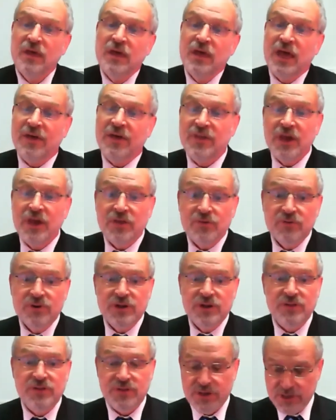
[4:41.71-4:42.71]
At the other
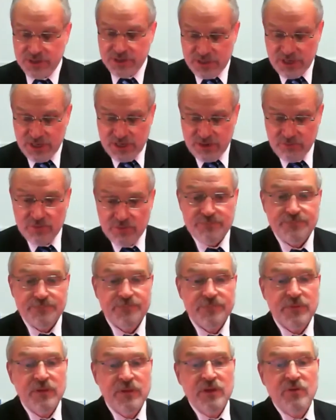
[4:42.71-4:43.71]
end of the continuum,
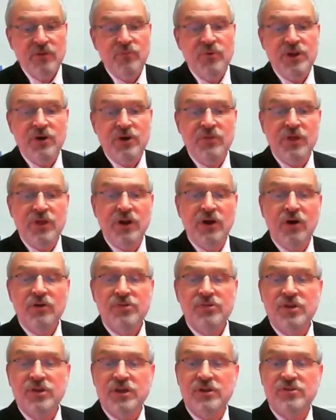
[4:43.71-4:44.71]
we know that all
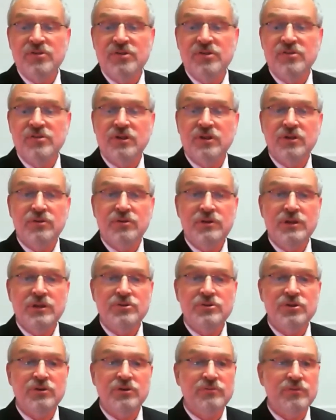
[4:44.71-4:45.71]
citizens, including
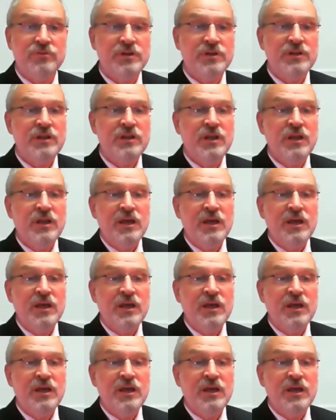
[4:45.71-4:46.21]
children,